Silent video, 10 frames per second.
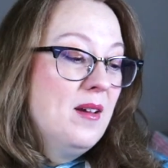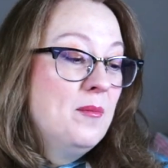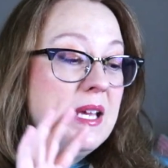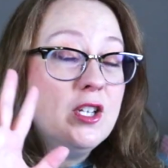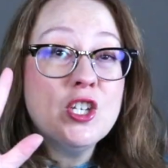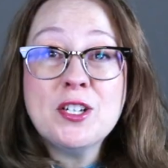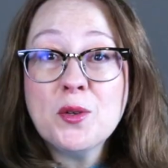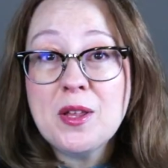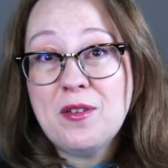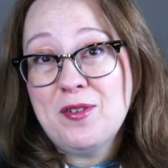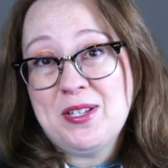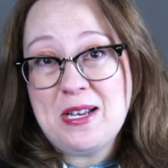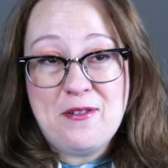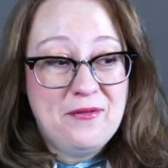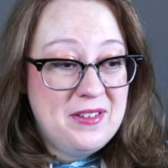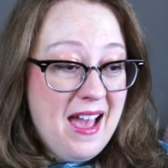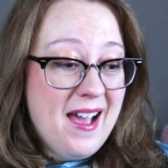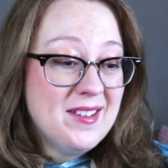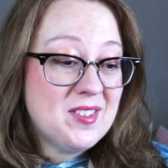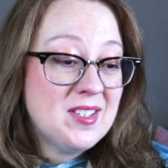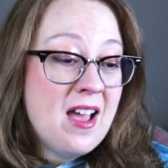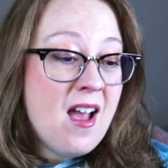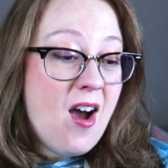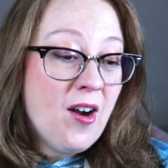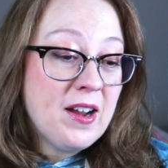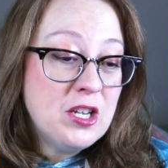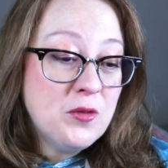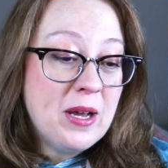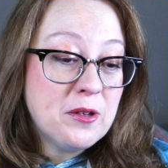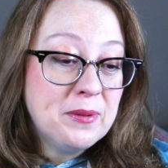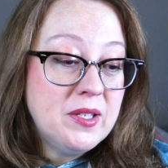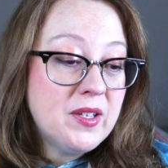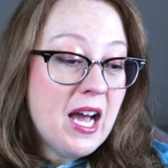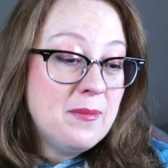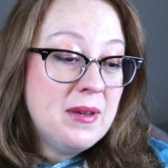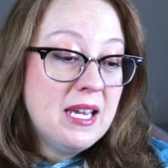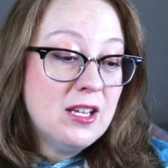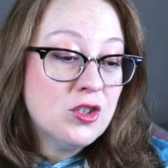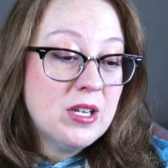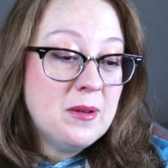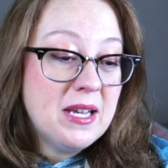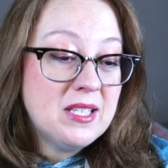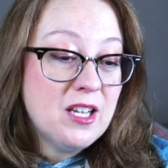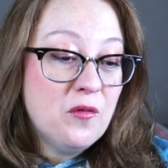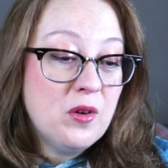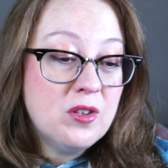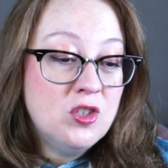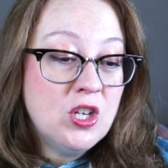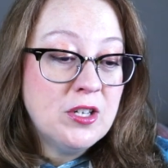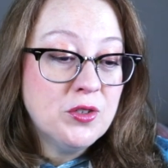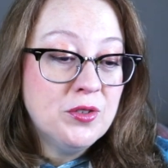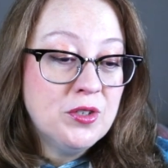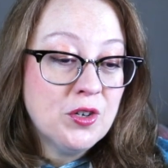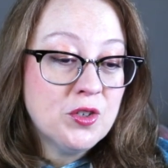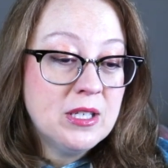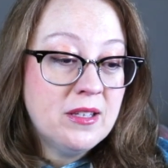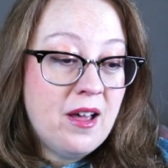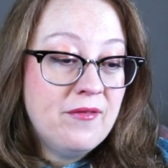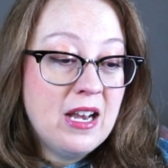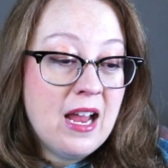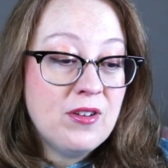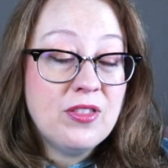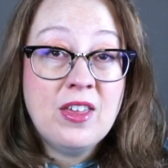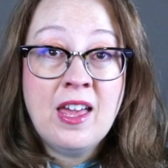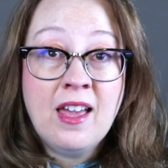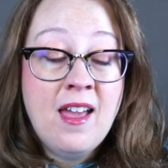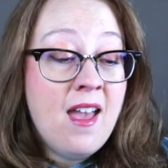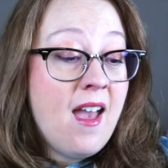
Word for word: be gentle with yourself yes archangel michael please guide me in treating myself with gentle nurturing love in everything